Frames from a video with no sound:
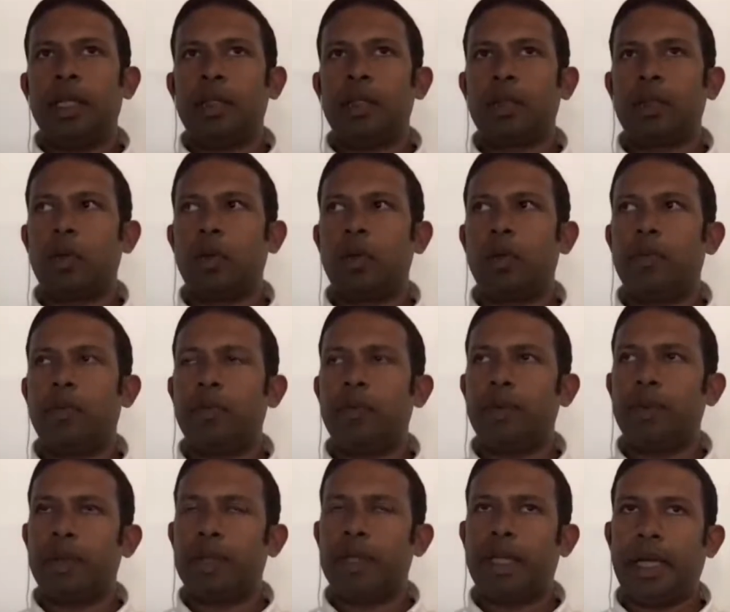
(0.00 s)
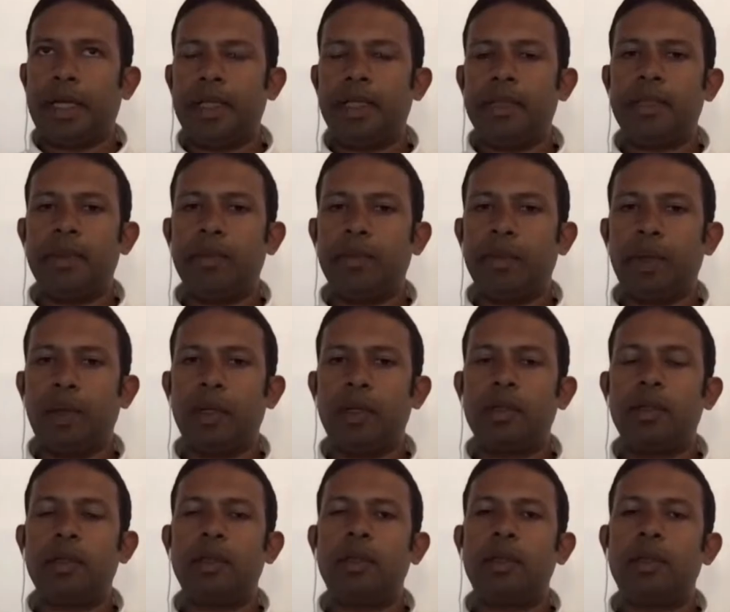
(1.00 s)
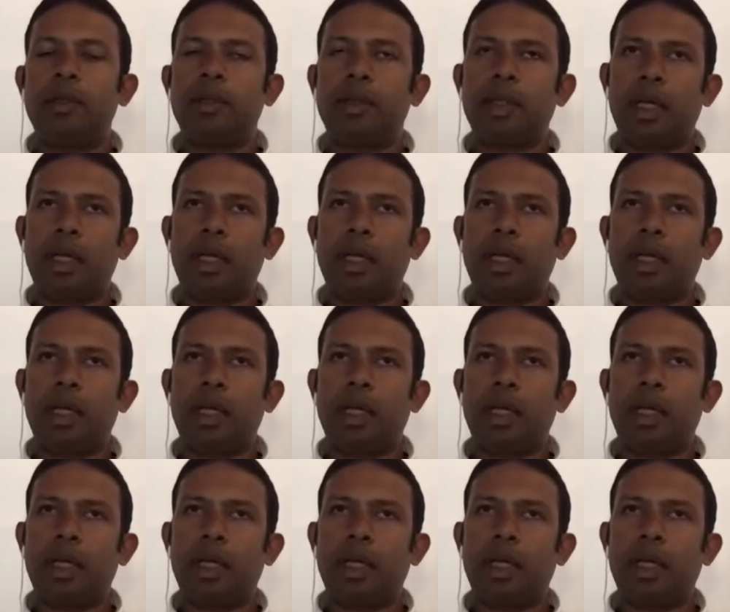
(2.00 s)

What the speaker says: So that is important.